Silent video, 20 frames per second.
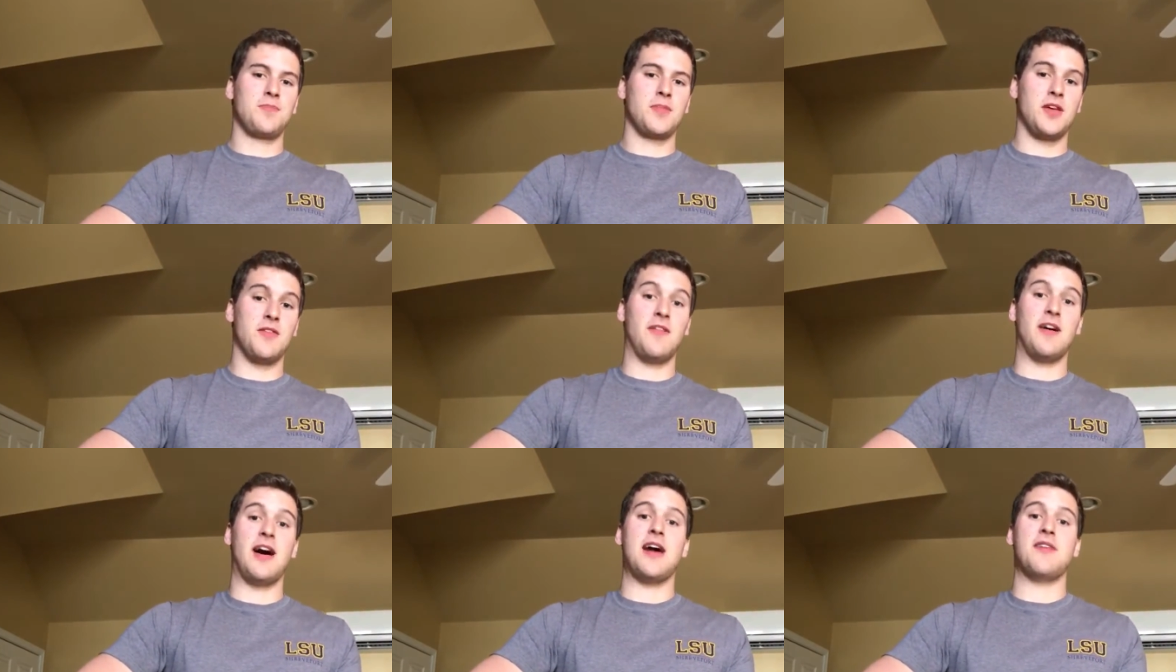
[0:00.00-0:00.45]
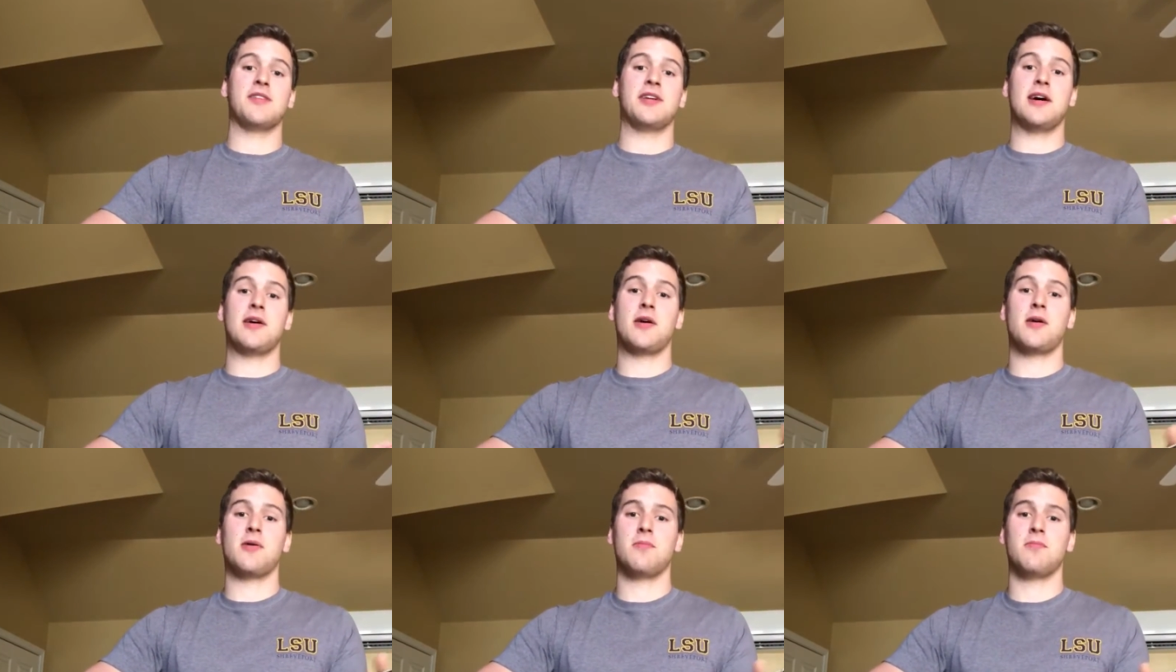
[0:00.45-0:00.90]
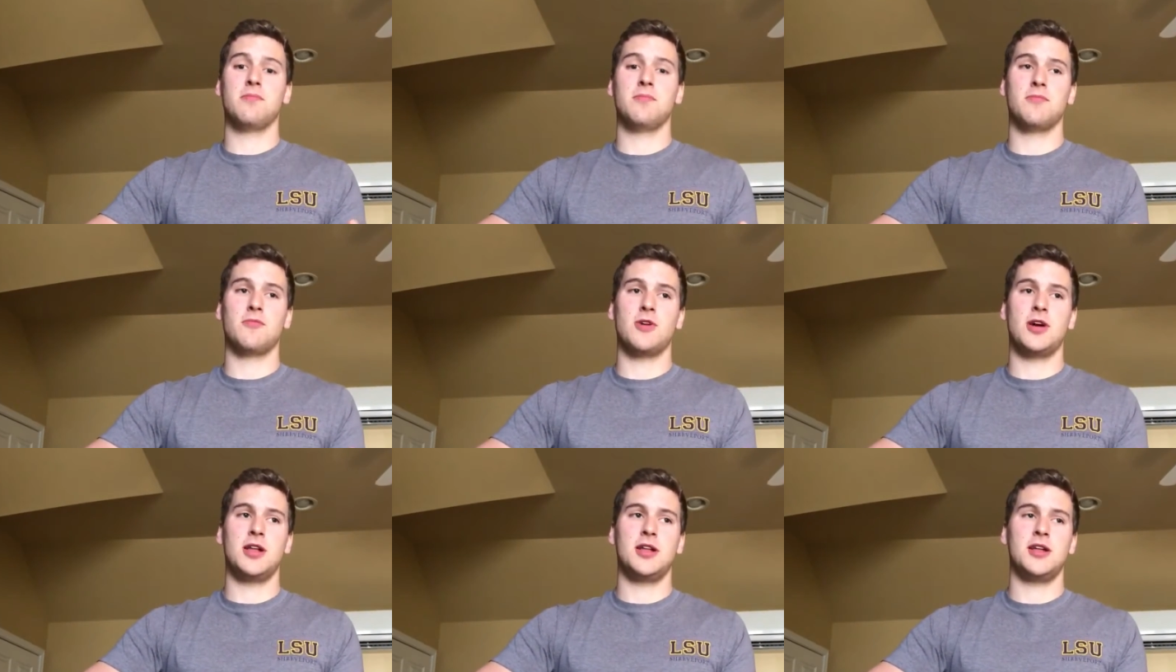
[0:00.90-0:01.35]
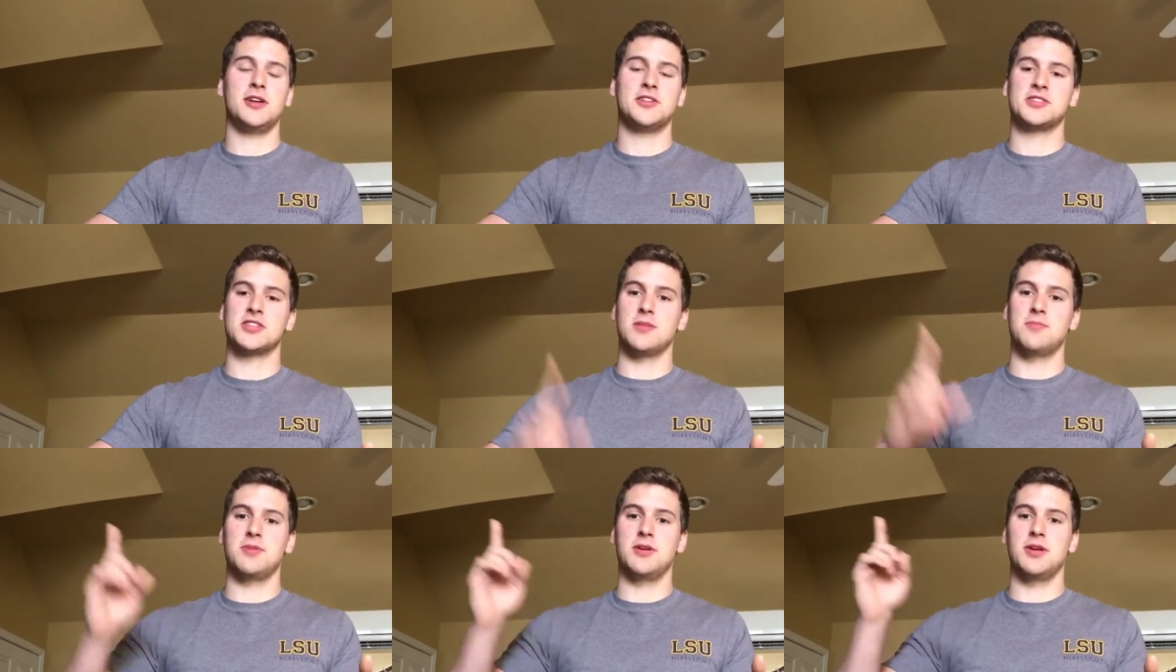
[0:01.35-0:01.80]
If I have it out already, it's
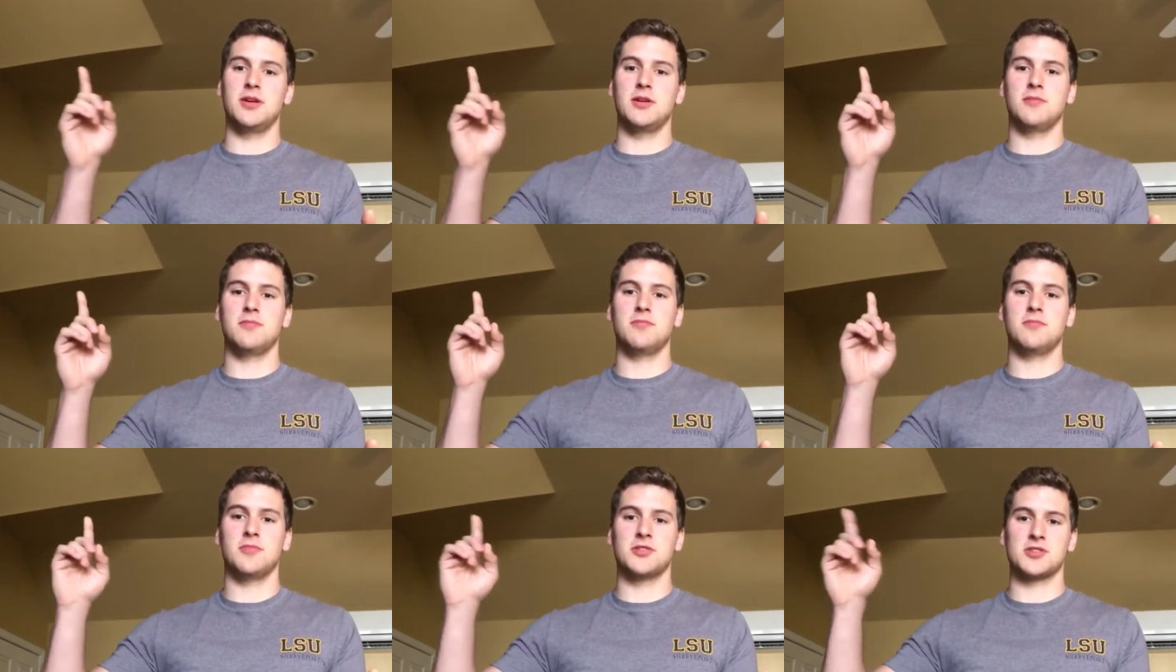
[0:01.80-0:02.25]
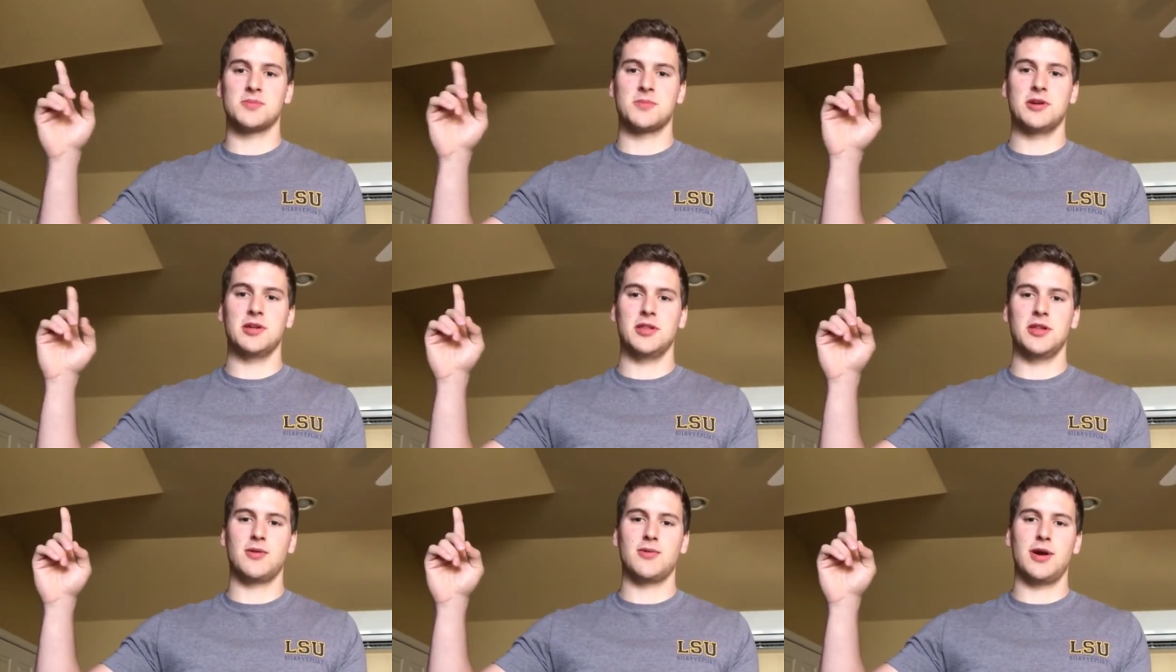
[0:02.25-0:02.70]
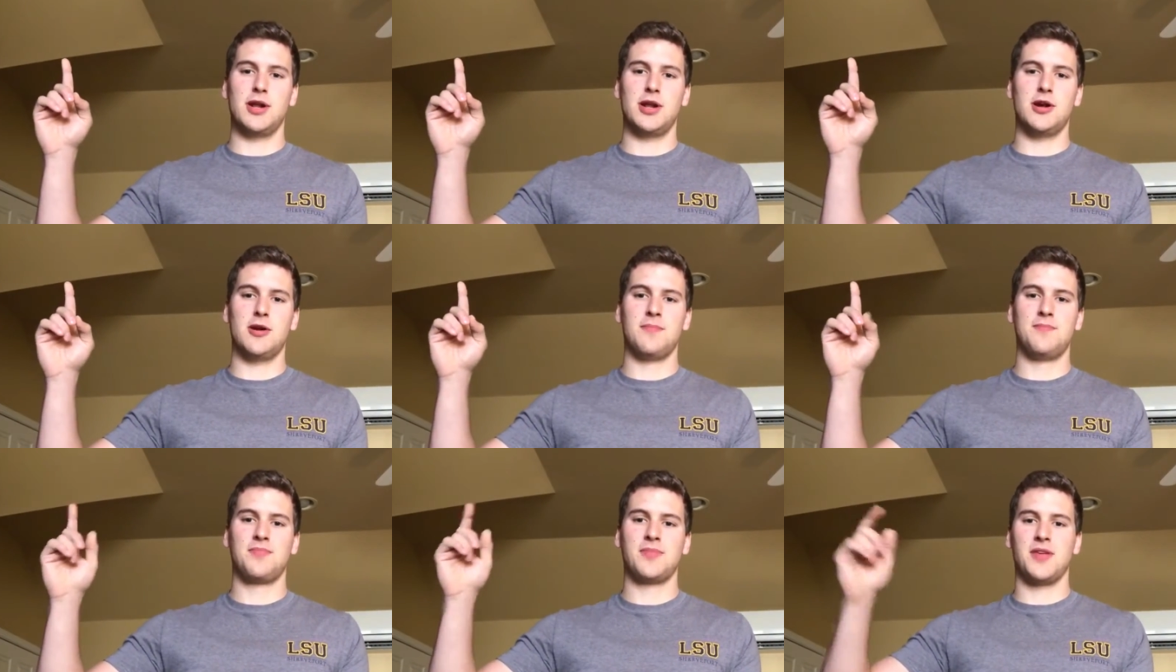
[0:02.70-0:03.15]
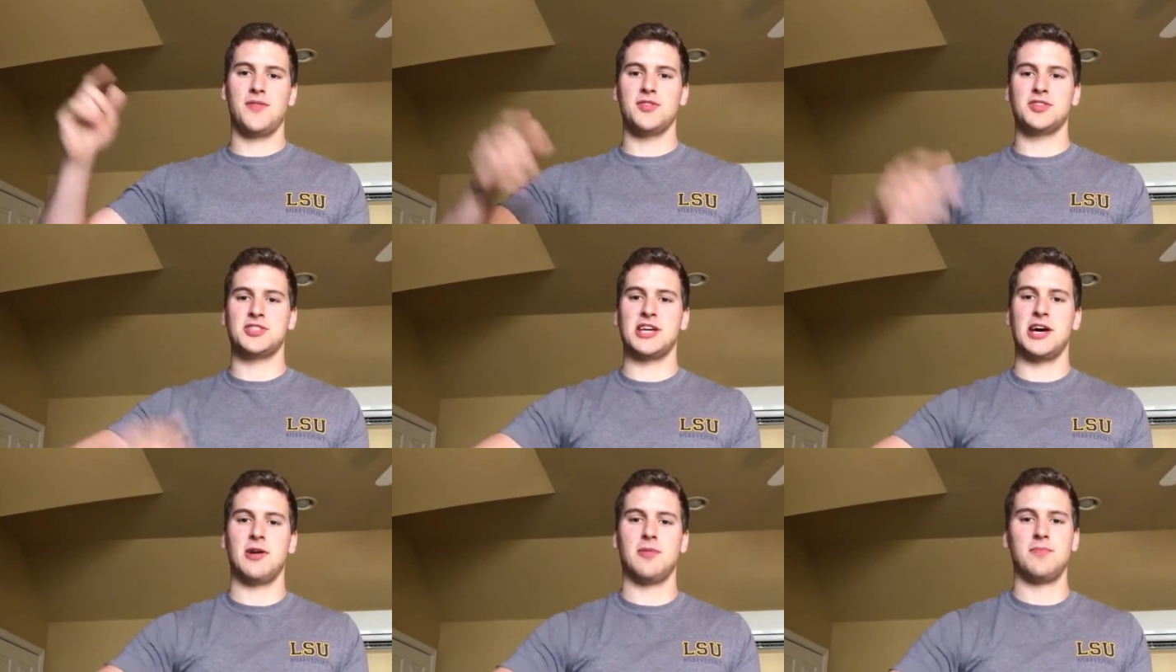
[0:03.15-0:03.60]
going to be, there's going to be a link right here if
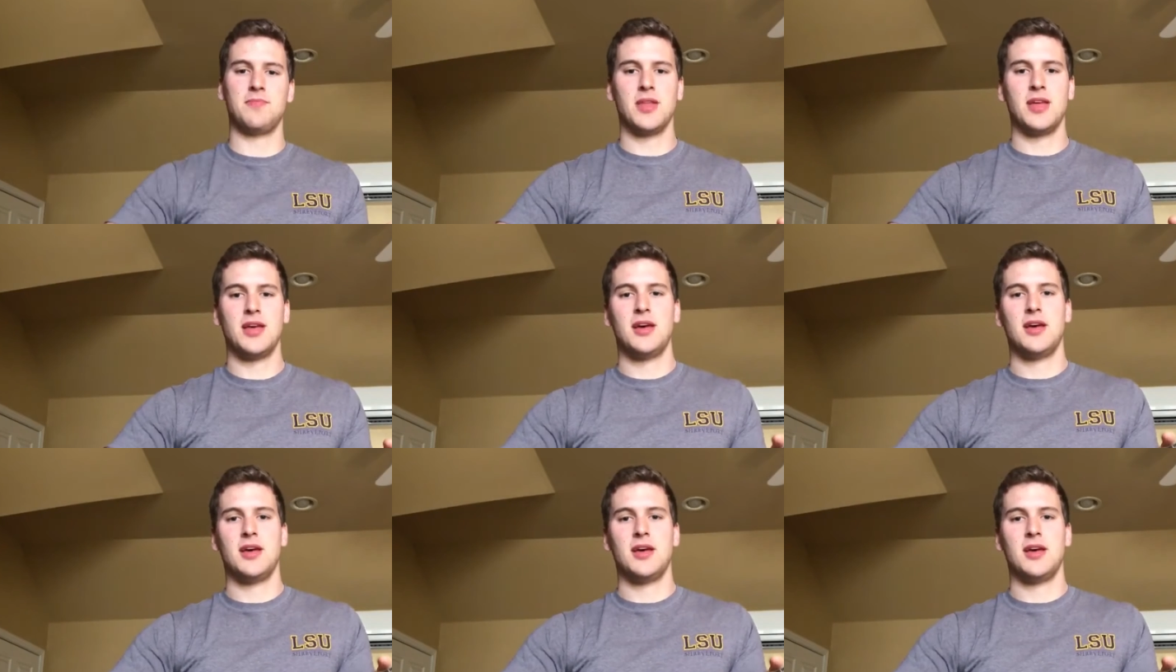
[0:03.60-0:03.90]
it's out.